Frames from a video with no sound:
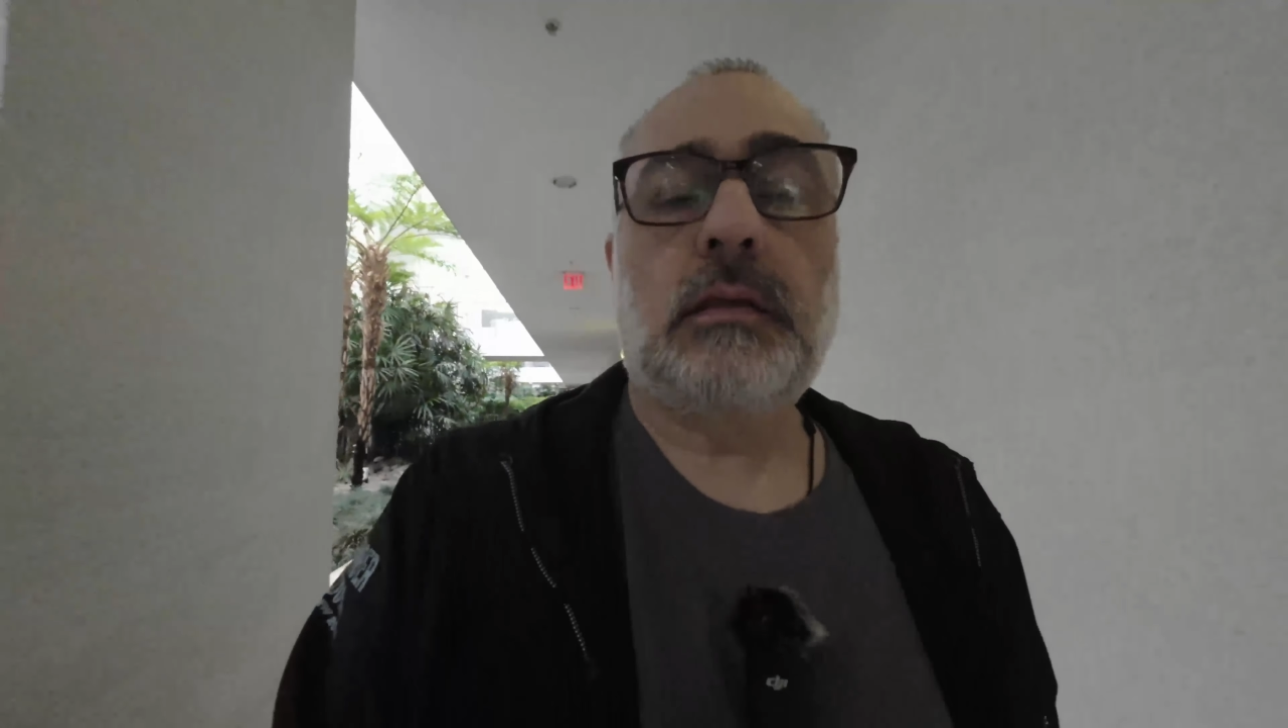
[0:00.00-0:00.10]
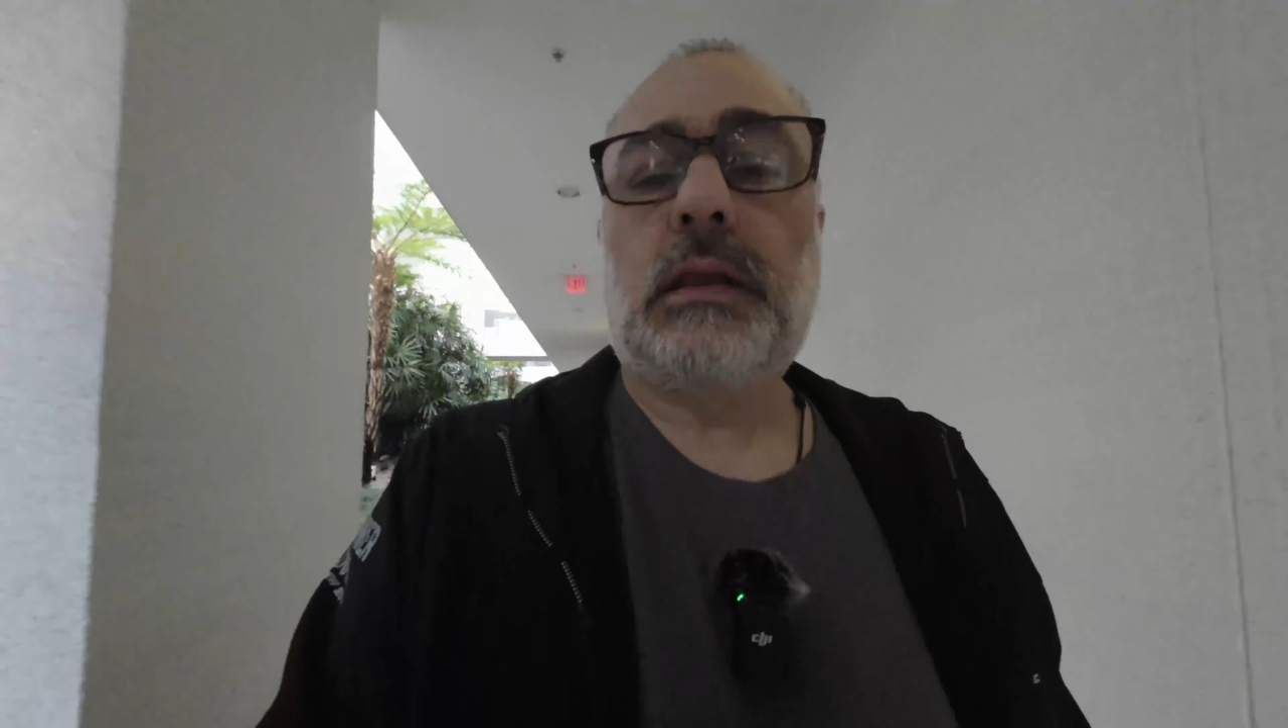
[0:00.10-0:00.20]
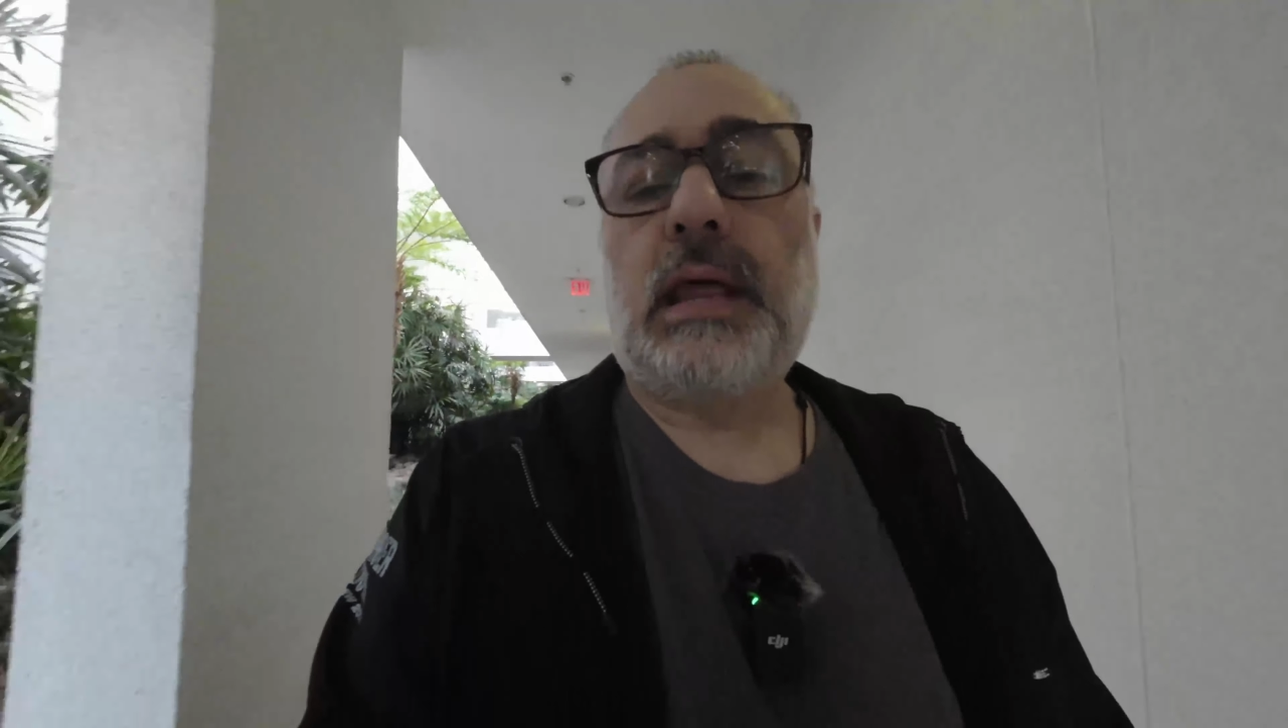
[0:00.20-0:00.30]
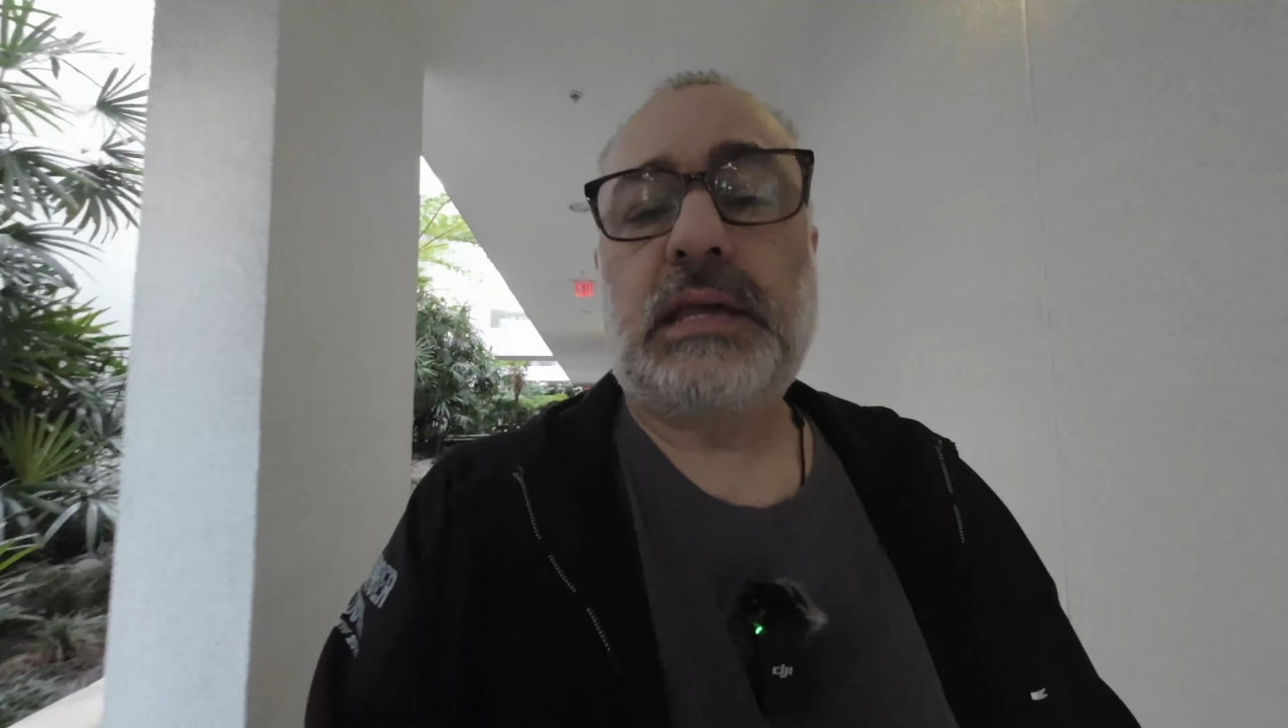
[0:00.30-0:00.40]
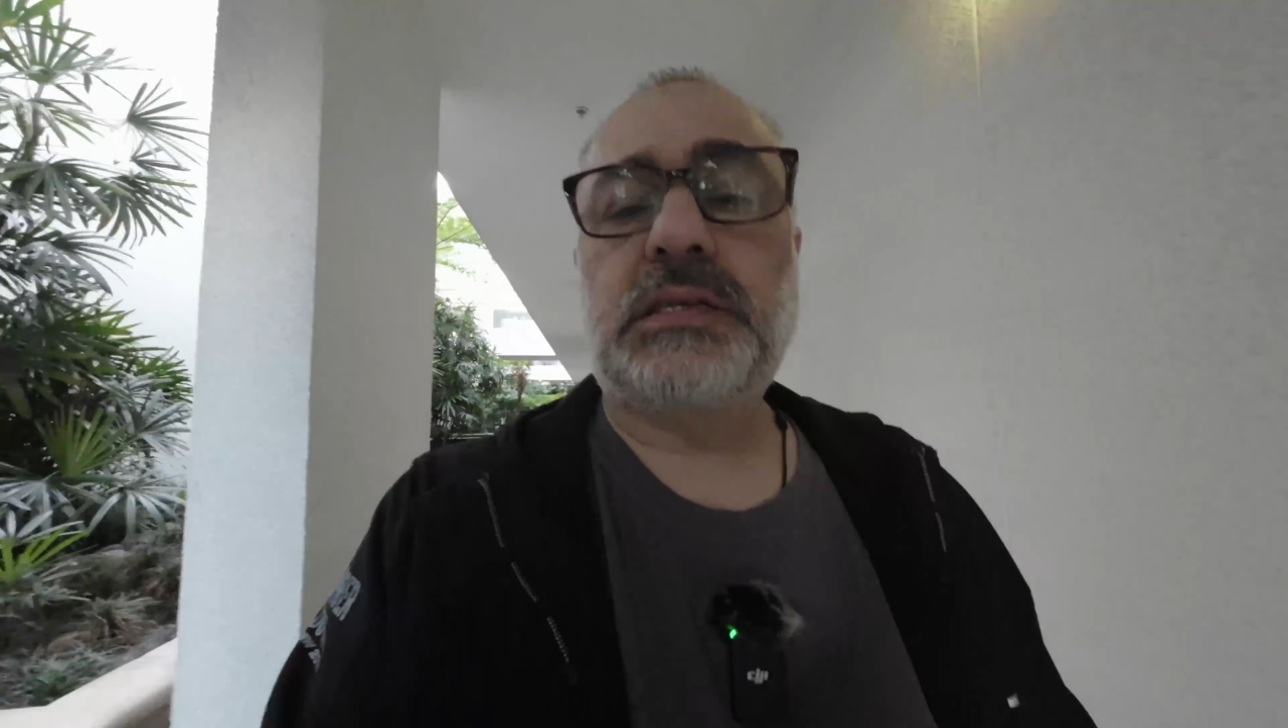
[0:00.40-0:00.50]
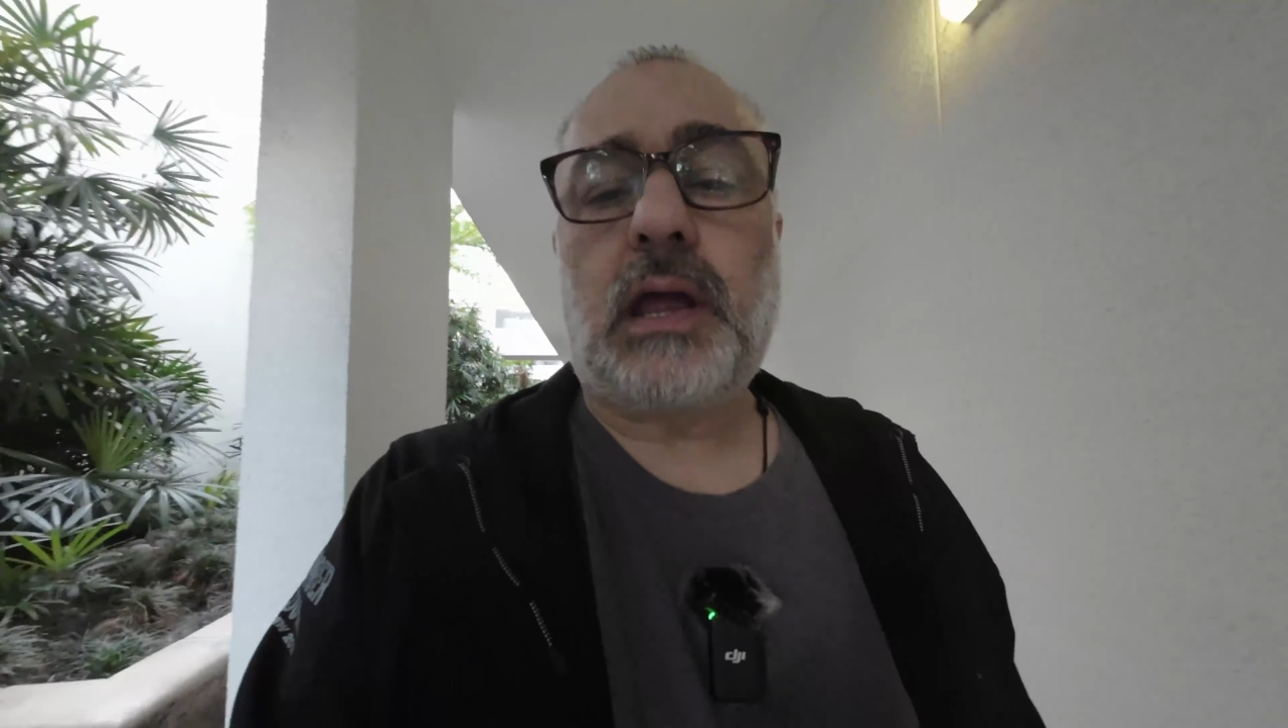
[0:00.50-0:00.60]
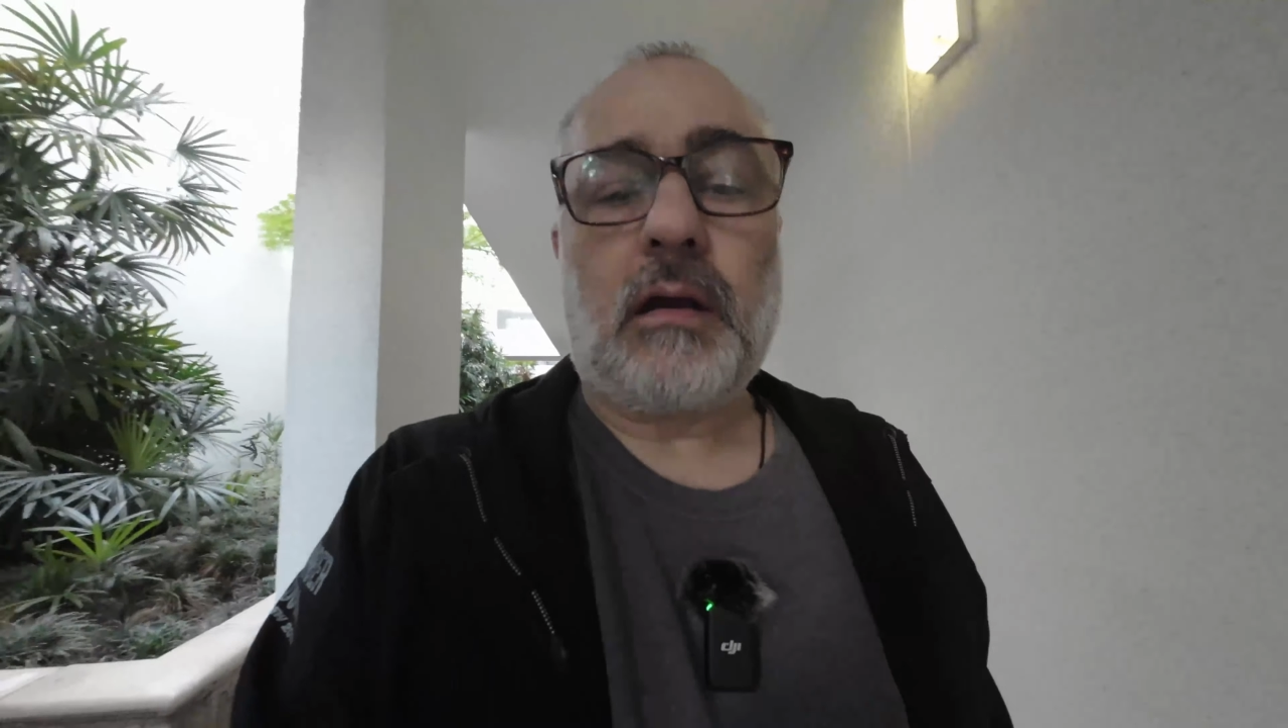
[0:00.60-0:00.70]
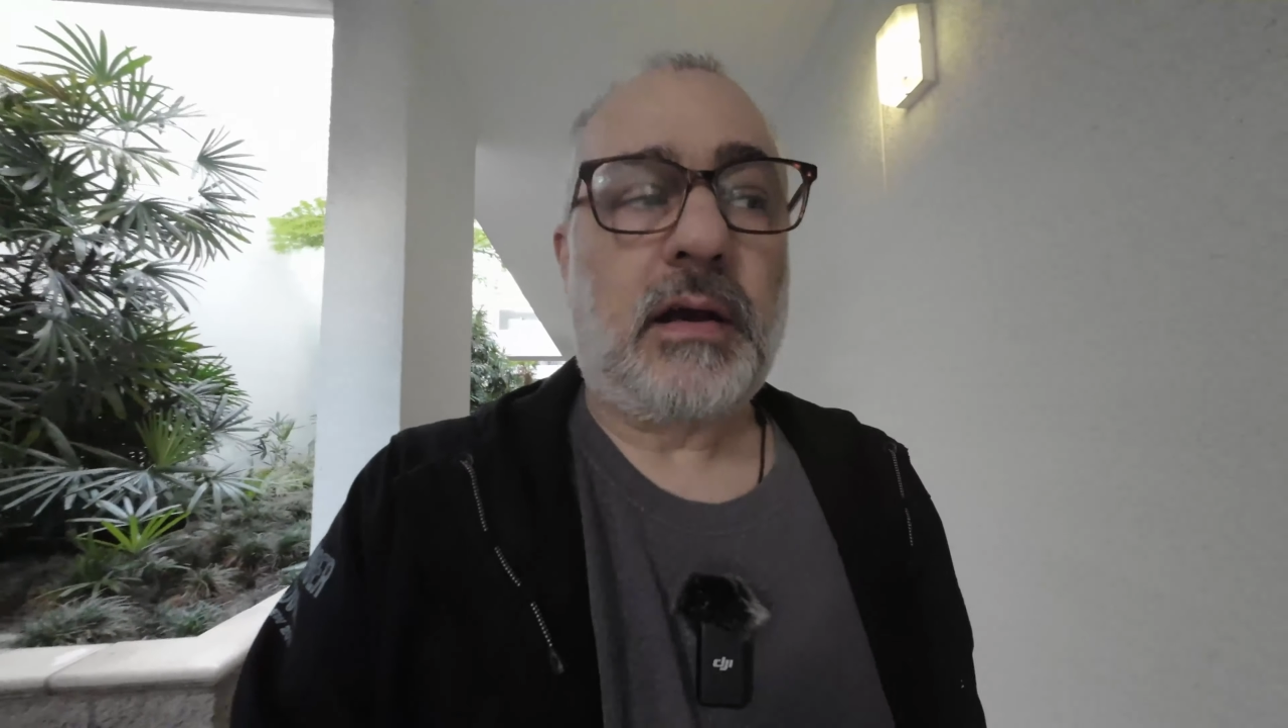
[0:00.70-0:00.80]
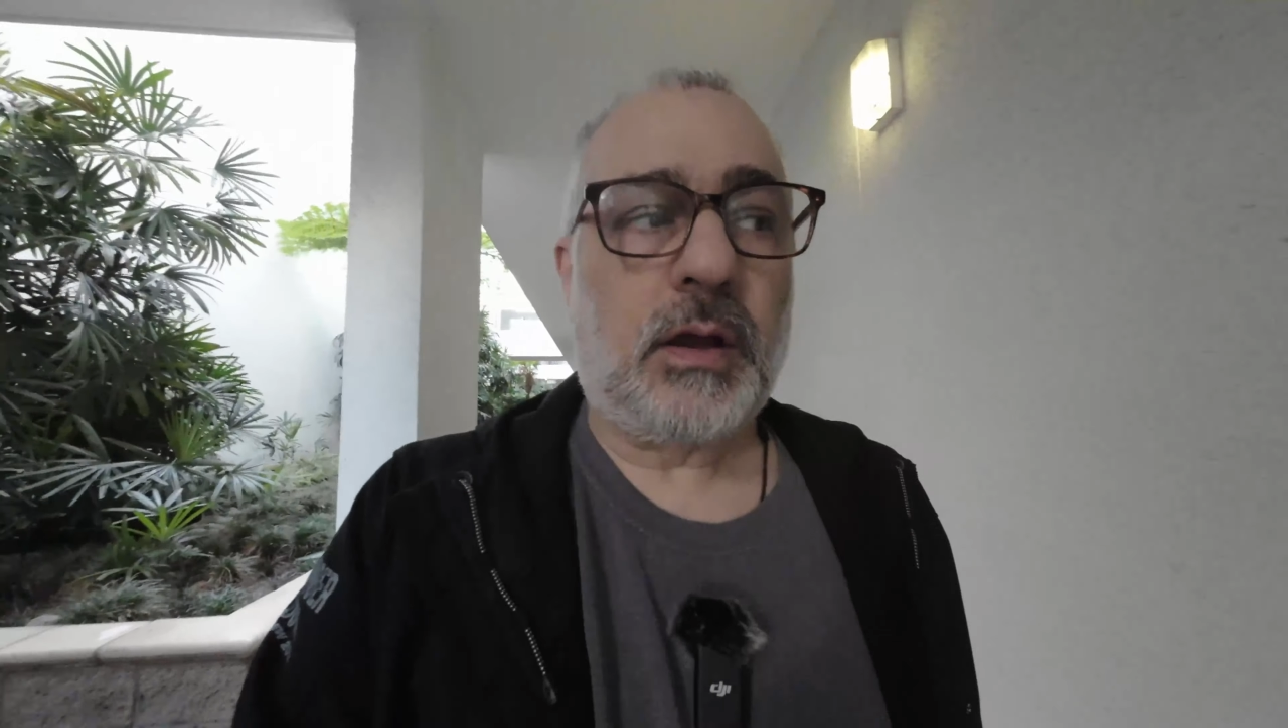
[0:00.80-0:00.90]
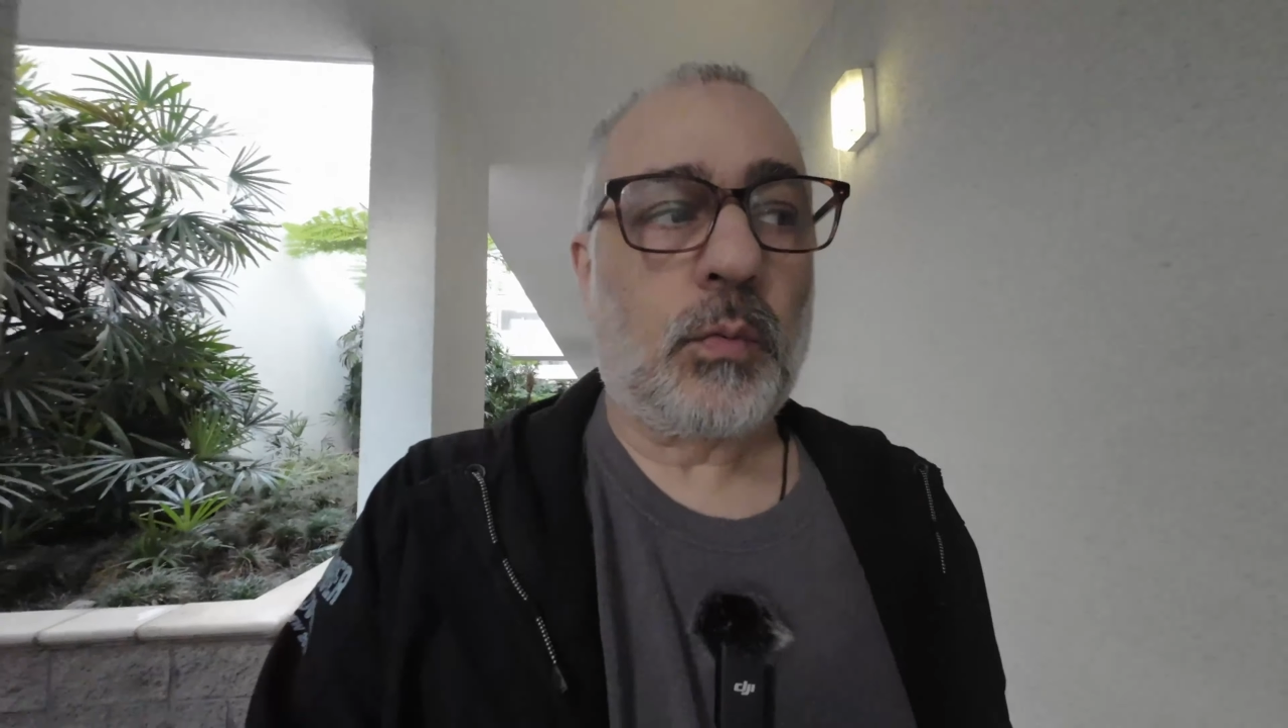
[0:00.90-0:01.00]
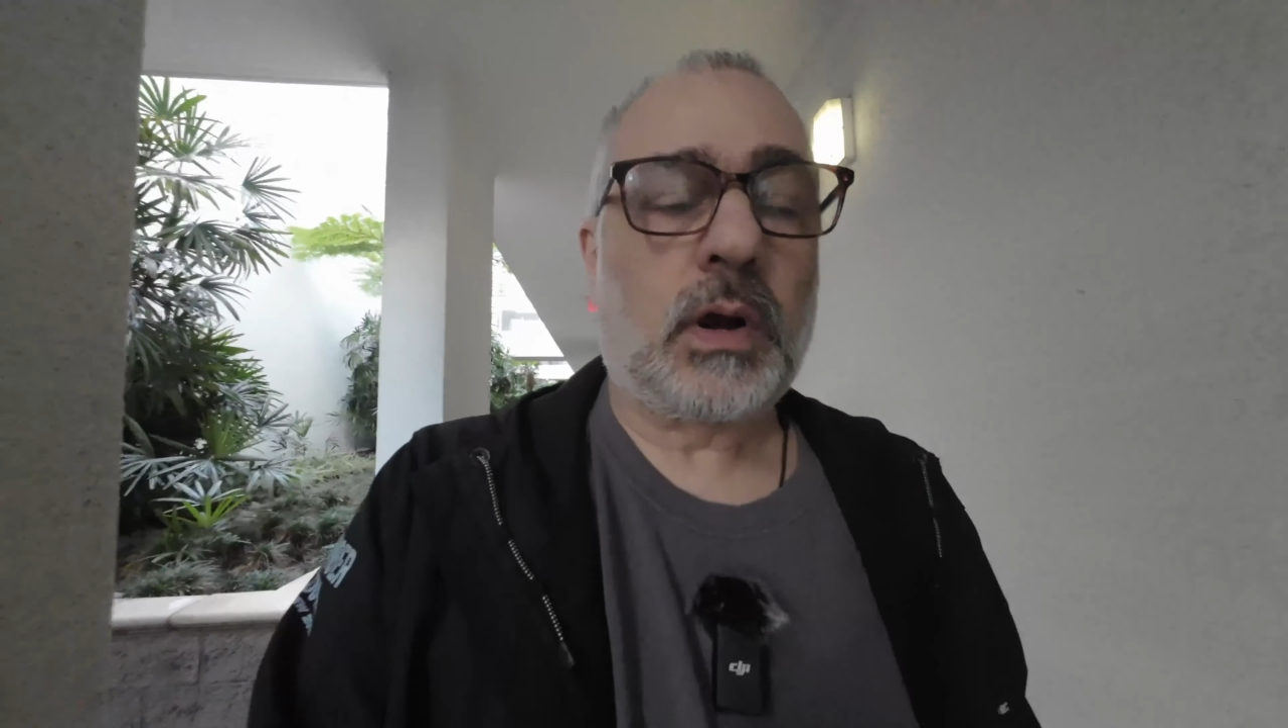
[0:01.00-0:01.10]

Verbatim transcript: the next area